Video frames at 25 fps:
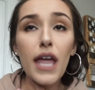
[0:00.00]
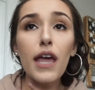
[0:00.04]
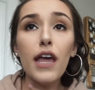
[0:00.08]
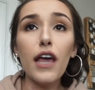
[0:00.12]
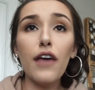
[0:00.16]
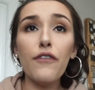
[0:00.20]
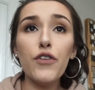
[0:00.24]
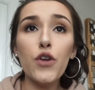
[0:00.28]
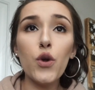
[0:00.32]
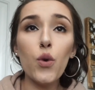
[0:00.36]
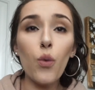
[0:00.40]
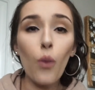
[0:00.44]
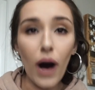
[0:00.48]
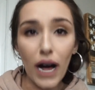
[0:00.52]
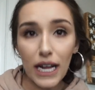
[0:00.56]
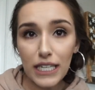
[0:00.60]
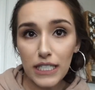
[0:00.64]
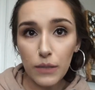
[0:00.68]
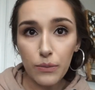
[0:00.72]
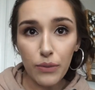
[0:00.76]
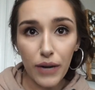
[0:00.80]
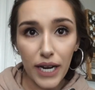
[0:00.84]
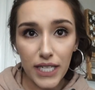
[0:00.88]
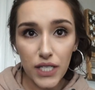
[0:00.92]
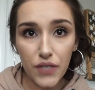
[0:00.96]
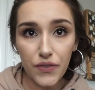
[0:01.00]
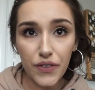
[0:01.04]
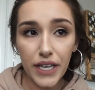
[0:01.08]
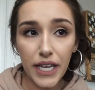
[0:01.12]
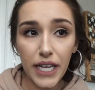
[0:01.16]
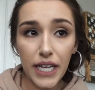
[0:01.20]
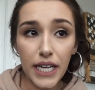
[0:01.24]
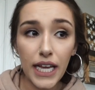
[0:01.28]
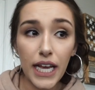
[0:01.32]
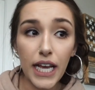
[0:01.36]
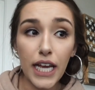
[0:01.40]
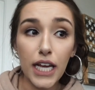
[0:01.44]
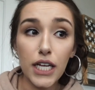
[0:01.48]
If you want to
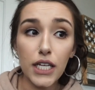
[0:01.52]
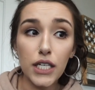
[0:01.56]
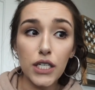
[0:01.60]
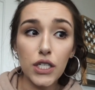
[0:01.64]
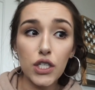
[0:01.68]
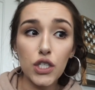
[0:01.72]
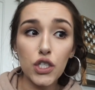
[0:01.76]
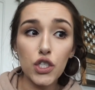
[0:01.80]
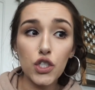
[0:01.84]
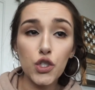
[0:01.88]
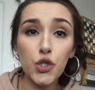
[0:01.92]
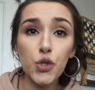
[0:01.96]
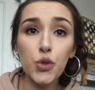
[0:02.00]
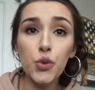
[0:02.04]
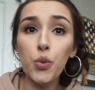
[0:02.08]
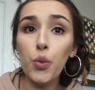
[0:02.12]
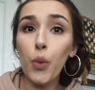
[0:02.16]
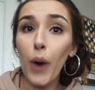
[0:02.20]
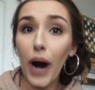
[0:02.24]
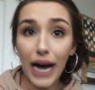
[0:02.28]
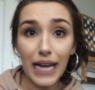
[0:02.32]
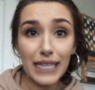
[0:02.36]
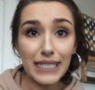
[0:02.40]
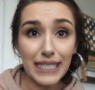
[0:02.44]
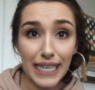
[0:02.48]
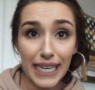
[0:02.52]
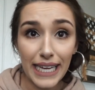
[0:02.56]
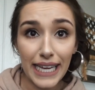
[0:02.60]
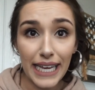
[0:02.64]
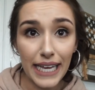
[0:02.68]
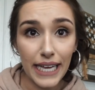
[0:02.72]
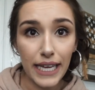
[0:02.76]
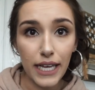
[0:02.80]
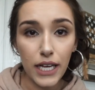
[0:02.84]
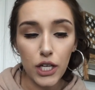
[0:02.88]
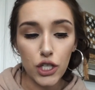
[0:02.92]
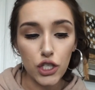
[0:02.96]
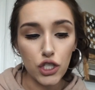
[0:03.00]
breastfeed and you want to
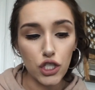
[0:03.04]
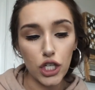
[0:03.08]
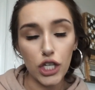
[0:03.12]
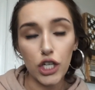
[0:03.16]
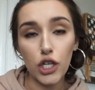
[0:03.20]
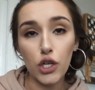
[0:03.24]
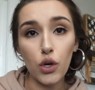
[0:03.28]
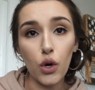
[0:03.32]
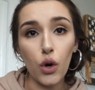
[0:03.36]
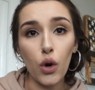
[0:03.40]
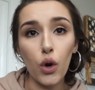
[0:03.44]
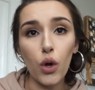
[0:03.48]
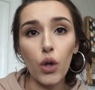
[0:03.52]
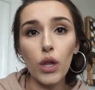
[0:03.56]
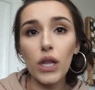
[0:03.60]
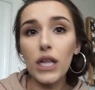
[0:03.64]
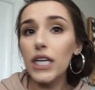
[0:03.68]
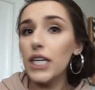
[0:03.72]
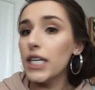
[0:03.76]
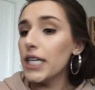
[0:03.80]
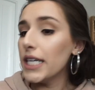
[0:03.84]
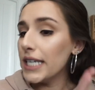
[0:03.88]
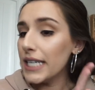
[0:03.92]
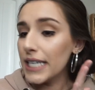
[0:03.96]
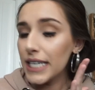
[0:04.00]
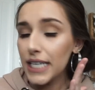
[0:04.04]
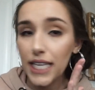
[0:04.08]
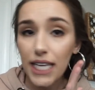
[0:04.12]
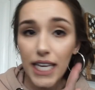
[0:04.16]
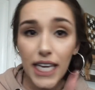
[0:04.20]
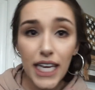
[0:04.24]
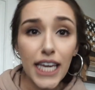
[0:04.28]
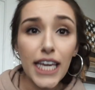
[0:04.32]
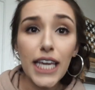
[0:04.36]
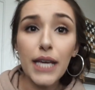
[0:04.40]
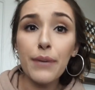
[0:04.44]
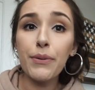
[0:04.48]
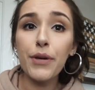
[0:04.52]
hit a certain goal,
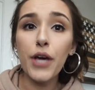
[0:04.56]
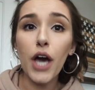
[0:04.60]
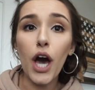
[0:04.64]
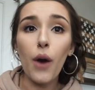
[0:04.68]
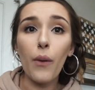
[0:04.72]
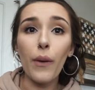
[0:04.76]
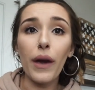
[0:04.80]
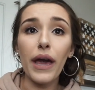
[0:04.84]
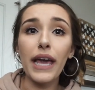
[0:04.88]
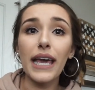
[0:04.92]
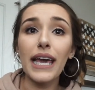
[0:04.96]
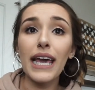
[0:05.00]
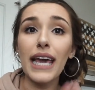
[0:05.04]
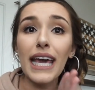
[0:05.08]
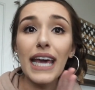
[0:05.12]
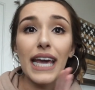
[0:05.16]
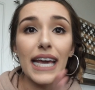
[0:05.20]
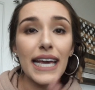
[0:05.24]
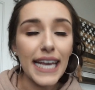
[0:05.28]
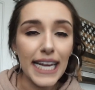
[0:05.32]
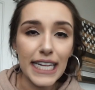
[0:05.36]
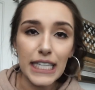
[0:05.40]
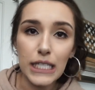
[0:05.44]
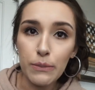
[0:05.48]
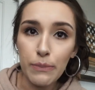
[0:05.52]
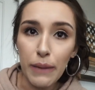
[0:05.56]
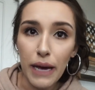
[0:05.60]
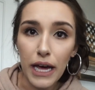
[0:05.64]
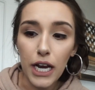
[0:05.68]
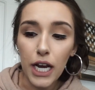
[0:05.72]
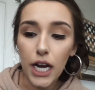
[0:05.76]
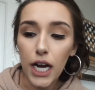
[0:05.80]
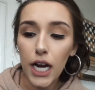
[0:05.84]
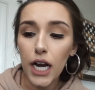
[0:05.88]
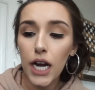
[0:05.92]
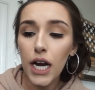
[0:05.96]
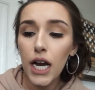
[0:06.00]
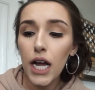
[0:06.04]
keep going. It gets
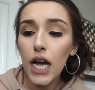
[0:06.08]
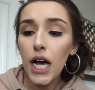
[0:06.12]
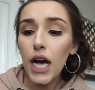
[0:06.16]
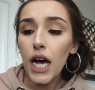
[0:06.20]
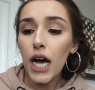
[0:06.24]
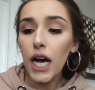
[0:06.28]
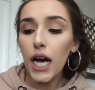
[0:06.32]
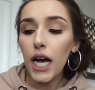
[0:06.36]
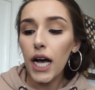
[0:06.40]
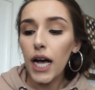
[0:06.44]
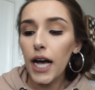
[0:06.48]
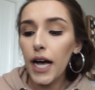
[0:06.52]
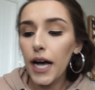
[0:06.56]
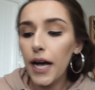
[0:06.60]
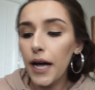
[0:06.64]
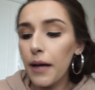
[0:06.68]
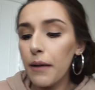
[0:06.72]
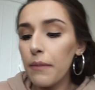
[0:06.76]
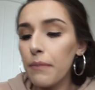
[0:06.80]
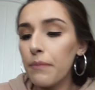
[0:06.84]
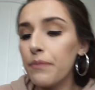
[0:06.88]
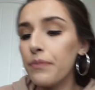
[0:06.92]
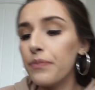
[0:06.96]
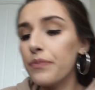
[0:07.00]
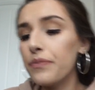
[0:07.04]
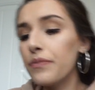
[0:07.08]
better. Um,